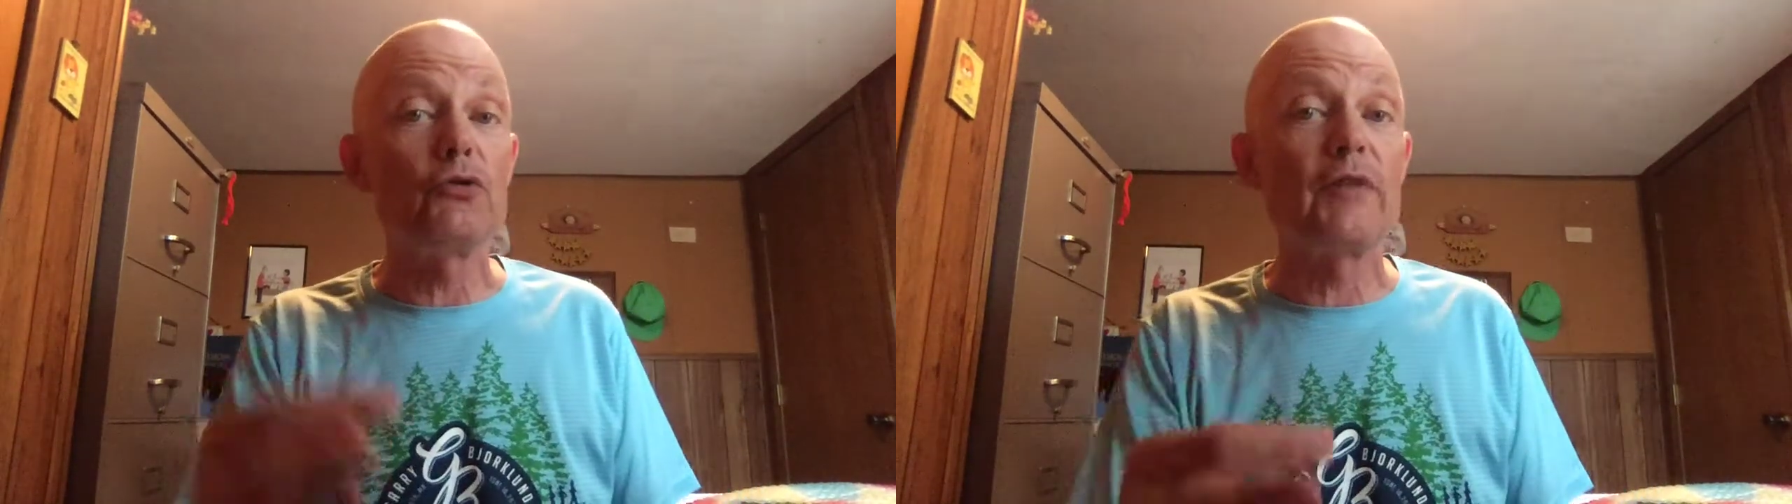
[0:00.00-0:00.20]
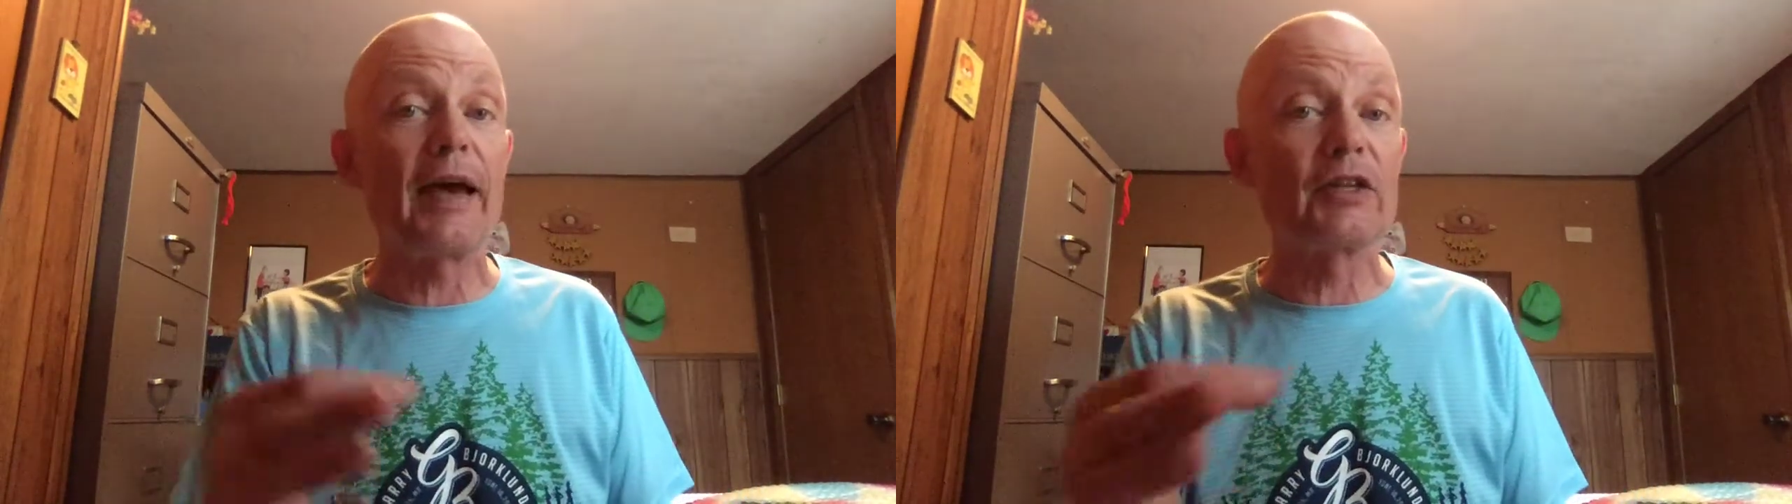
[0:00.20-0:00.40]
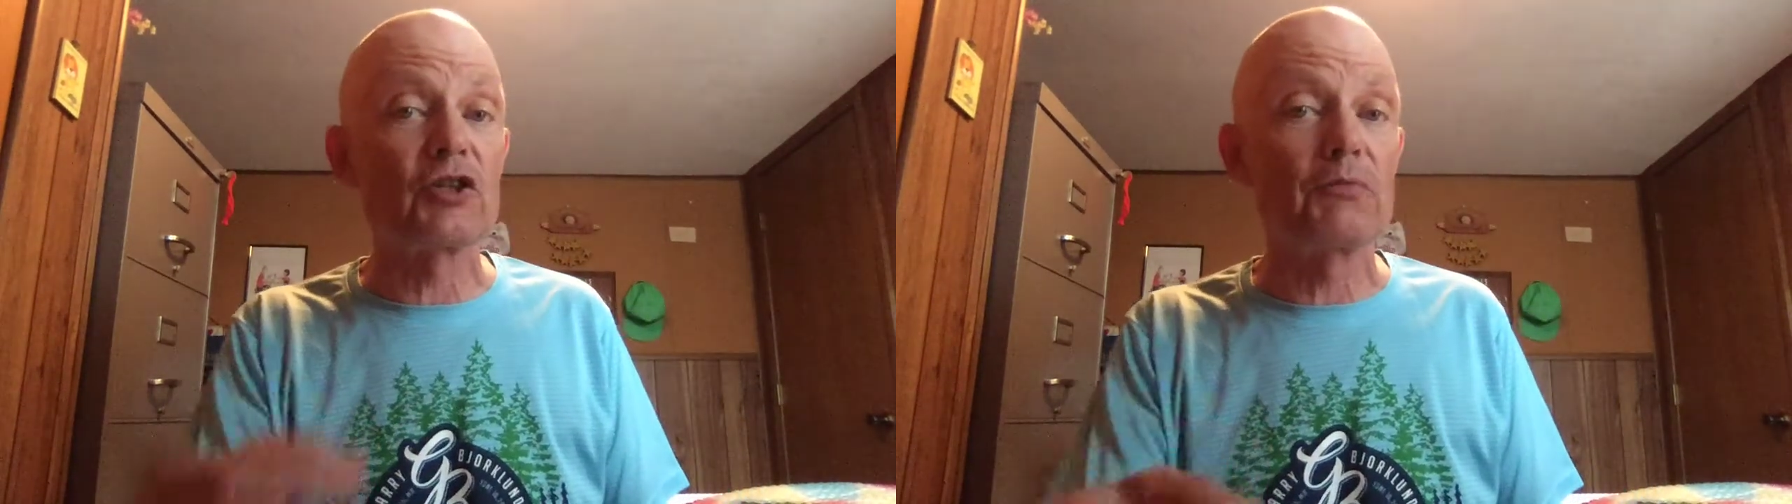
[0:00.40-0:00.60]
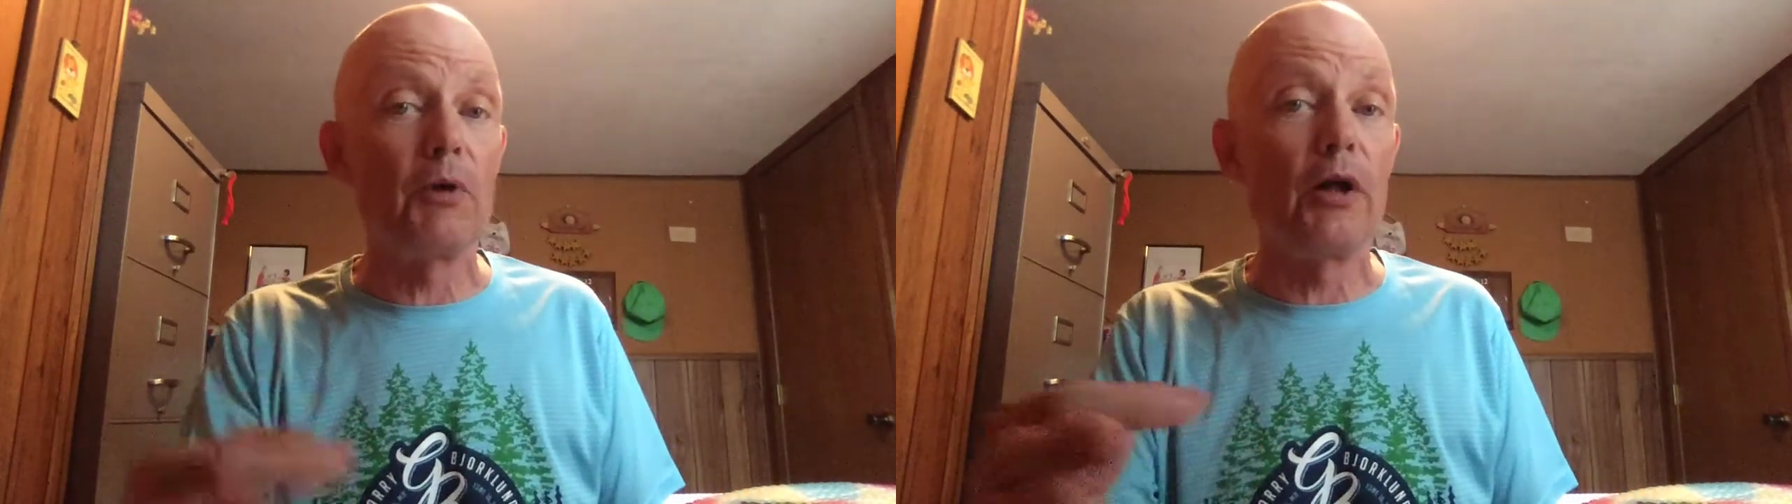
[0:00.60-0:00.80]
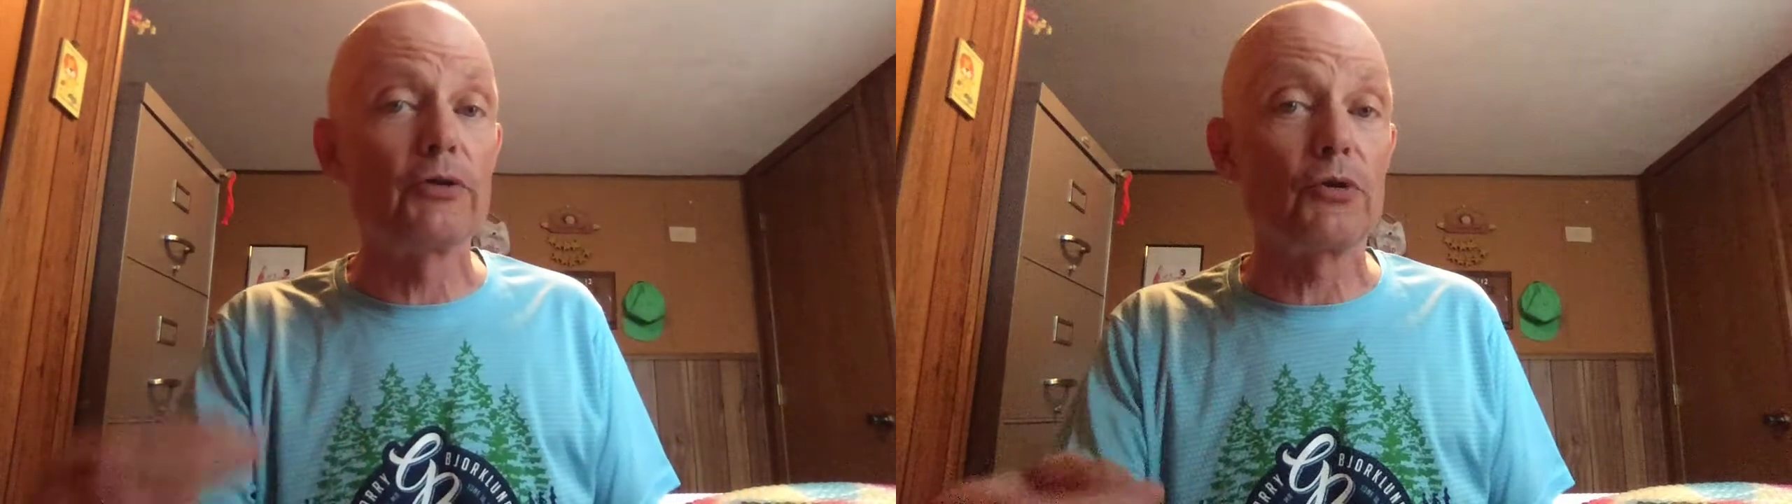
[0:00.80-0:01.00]
that
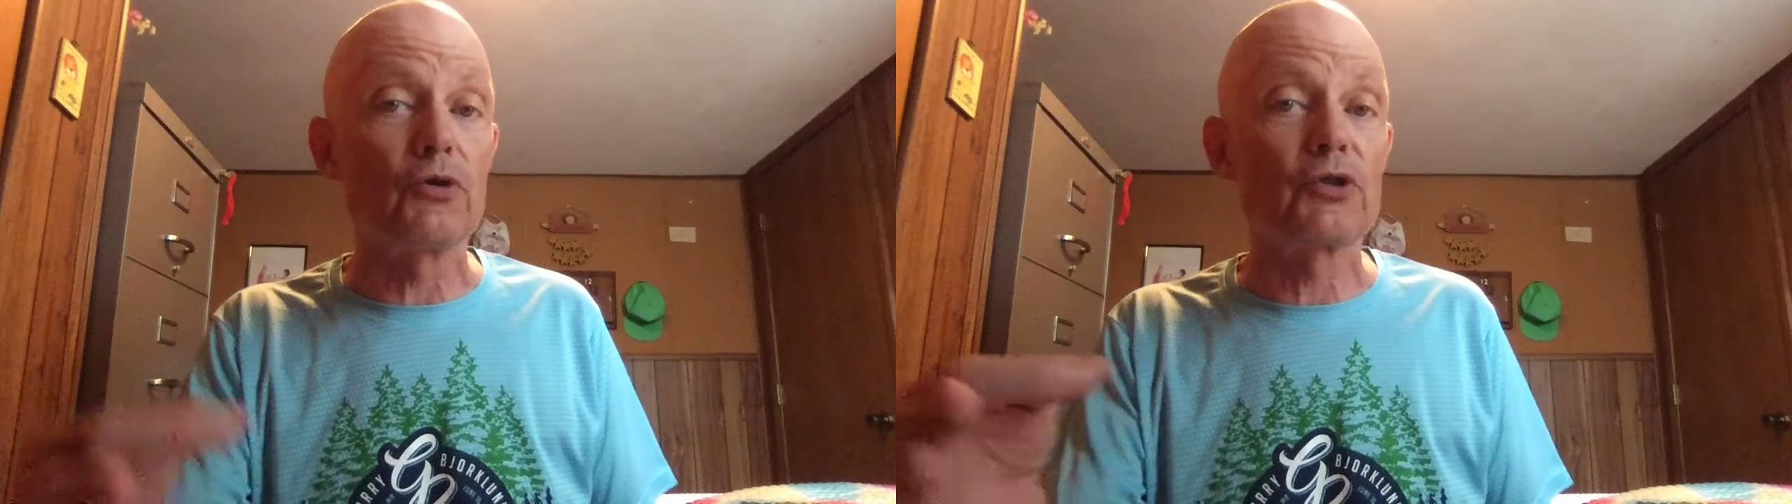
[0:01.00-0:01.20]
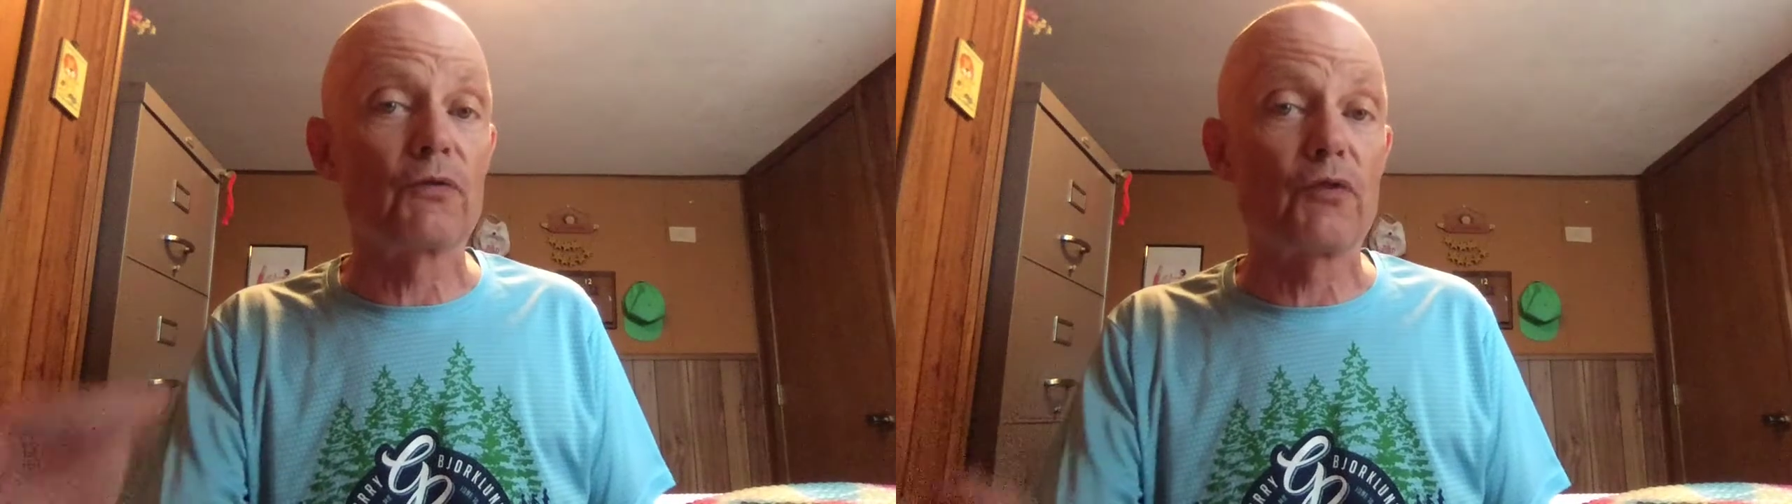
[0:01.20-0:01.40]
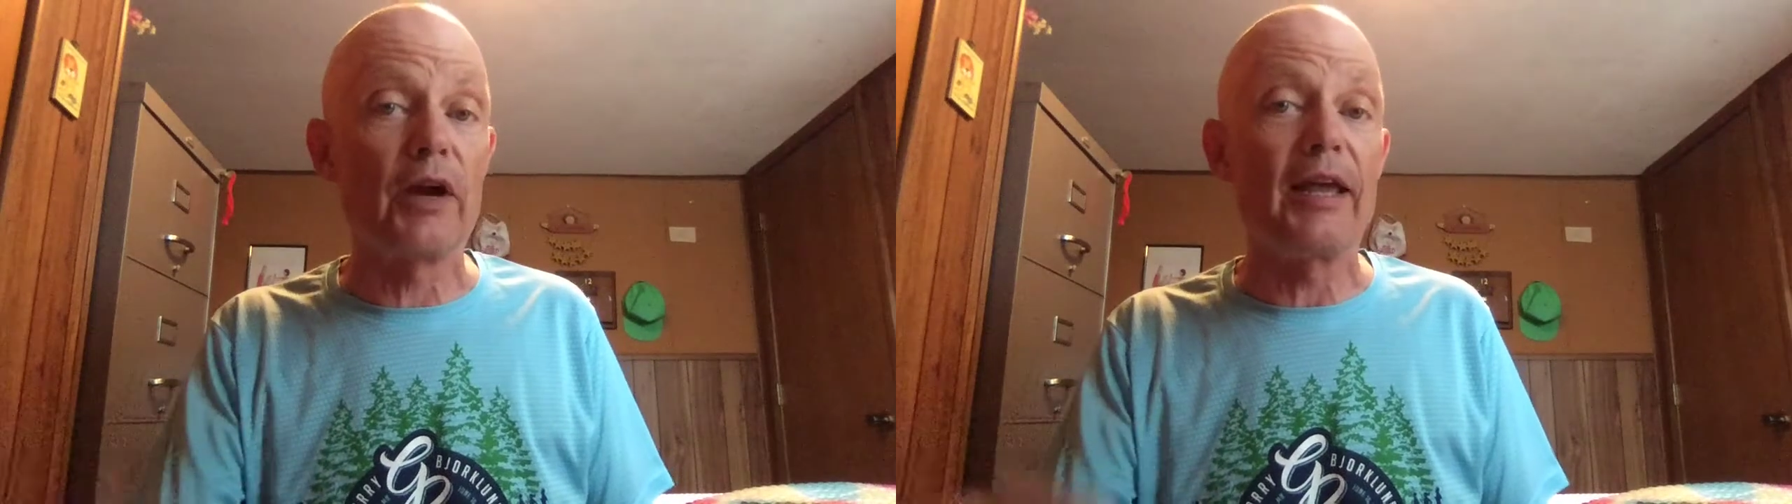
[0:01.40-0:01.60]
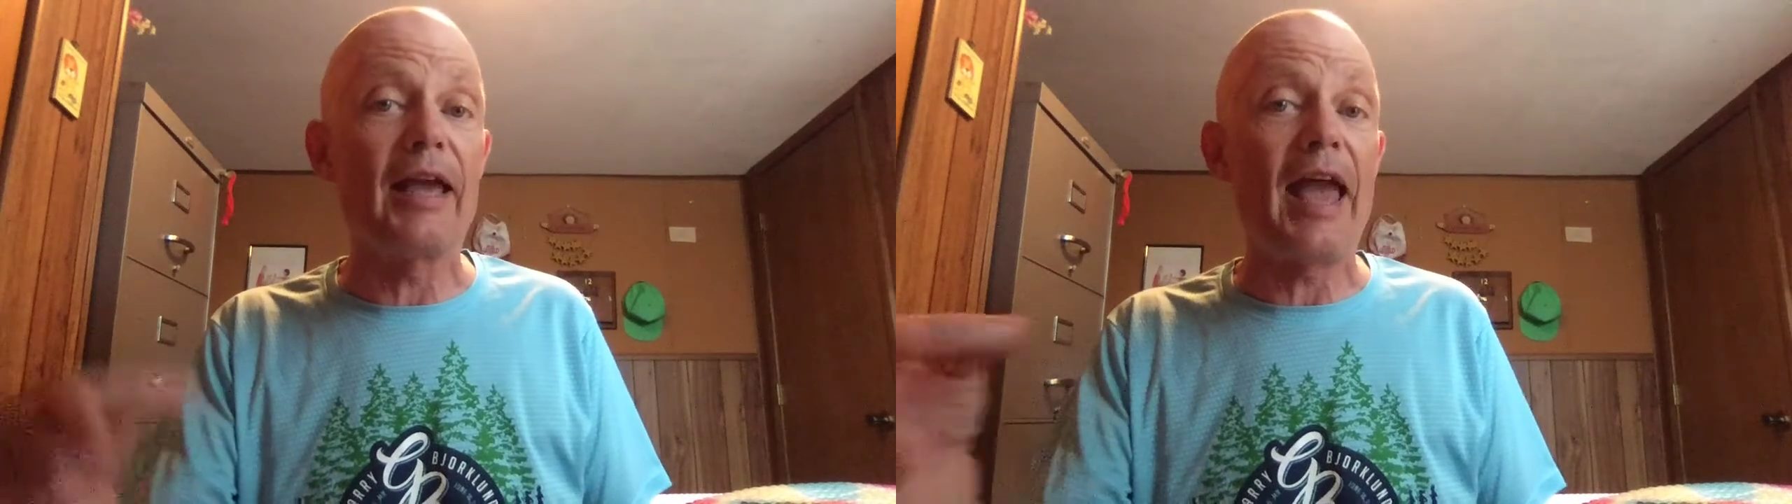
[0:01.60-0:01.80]
small dose of running